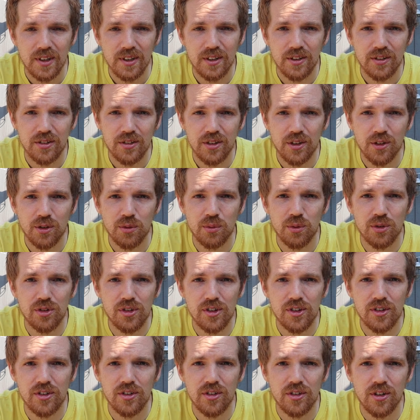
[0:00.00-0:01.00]
He stuck to
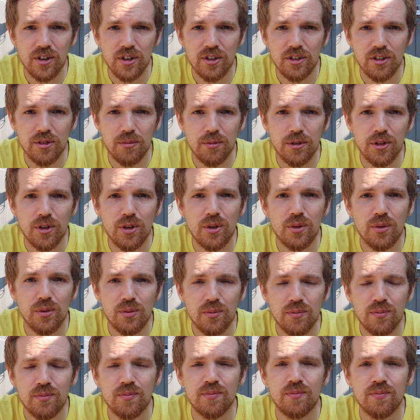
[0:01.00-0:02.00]
what Jesus asked him to
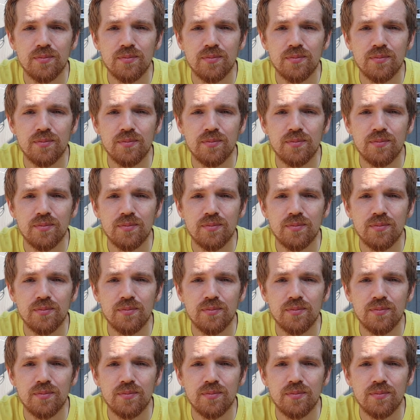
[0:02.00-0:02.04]
do.